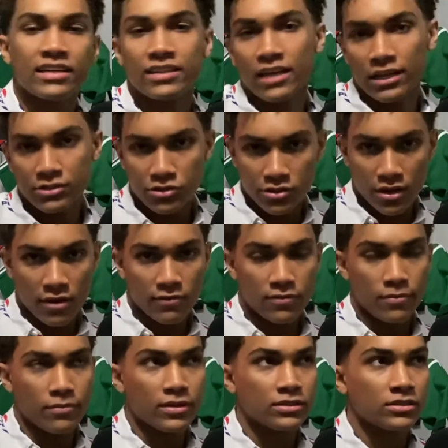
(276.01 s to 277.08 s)
that you get from
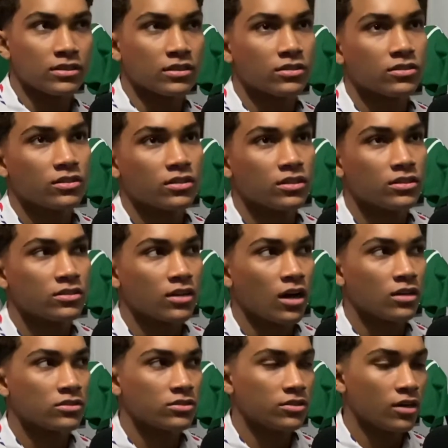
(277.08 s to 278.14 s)
listening to these
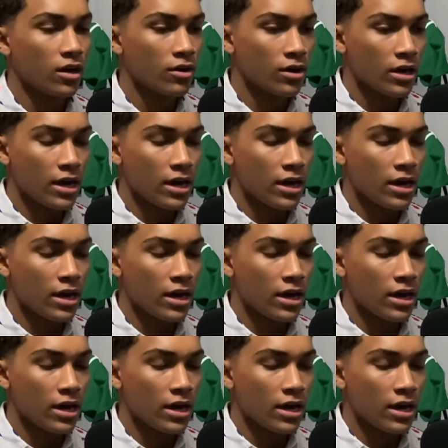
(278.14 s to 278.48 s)
songs, you know.